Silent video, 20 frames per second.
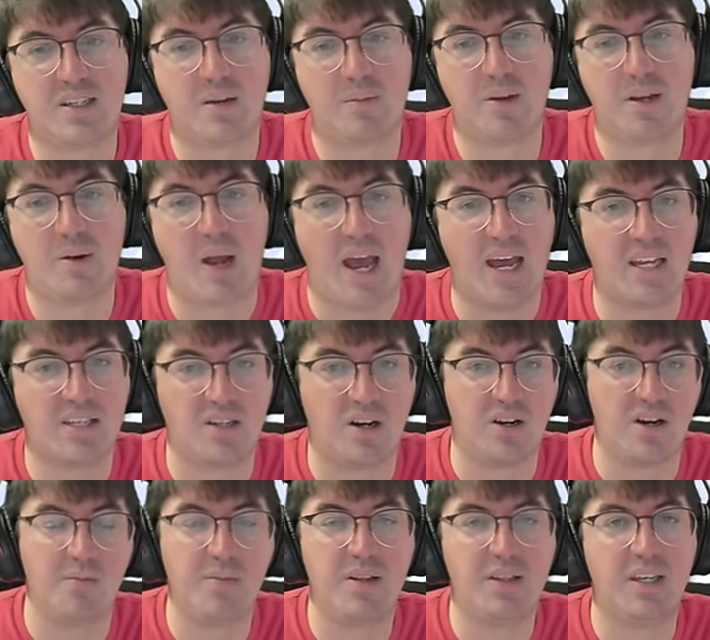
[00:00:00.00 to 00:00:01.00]
Summon as
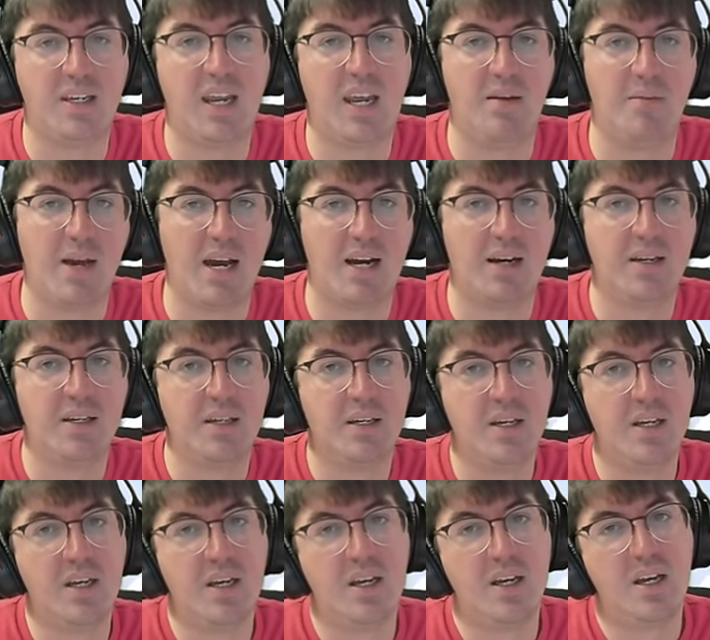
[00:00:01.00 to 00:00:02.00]
Aramintha came out.
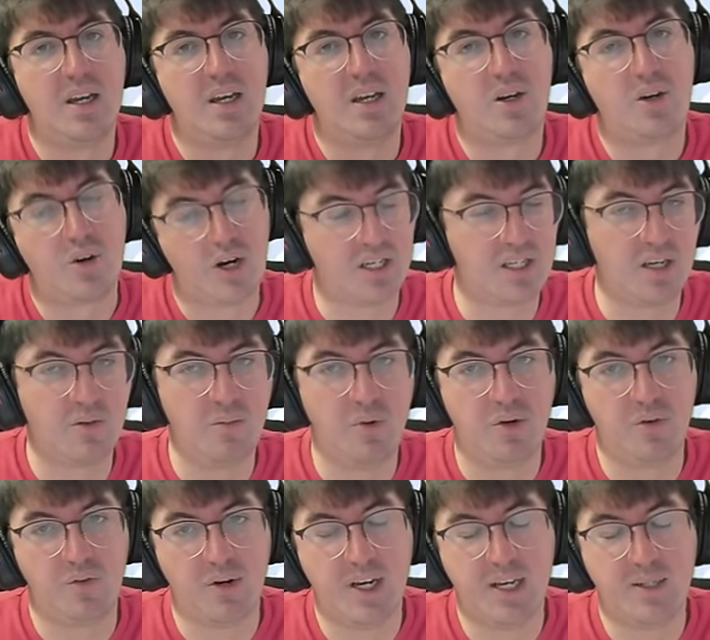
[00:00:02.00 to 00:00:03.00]
Crescent
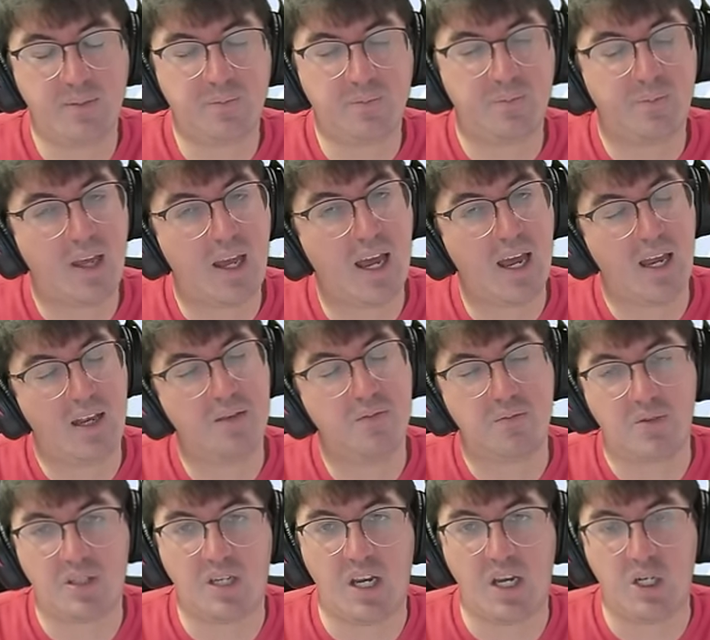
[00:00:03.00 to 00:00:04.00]
Moon Rin and
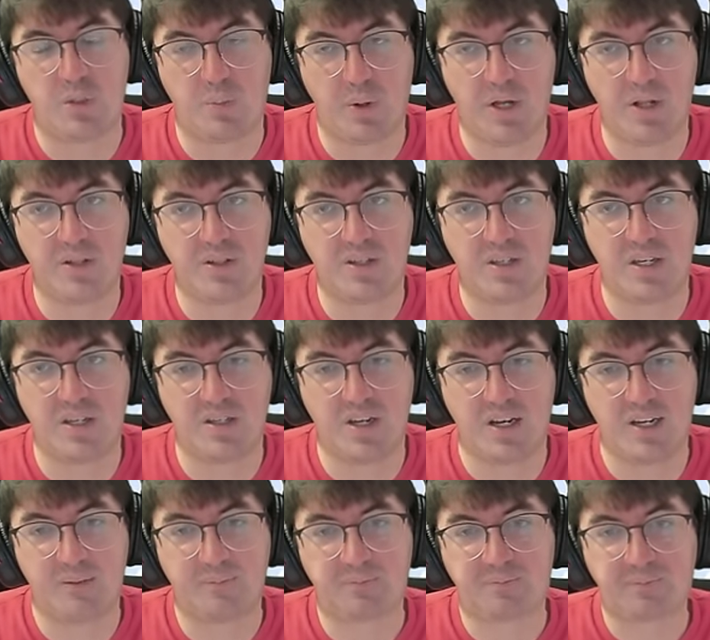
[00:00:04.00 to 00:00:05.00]
Sage Baal and
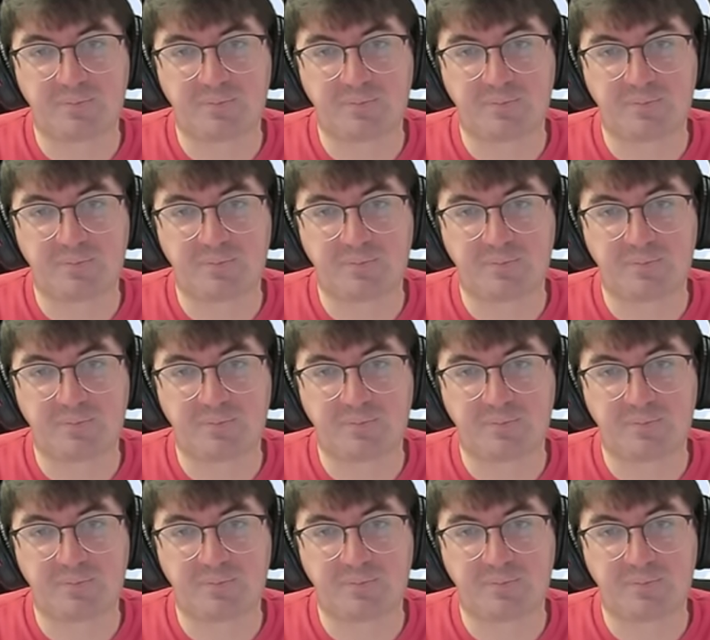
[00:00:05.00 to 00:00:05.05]
Sezan.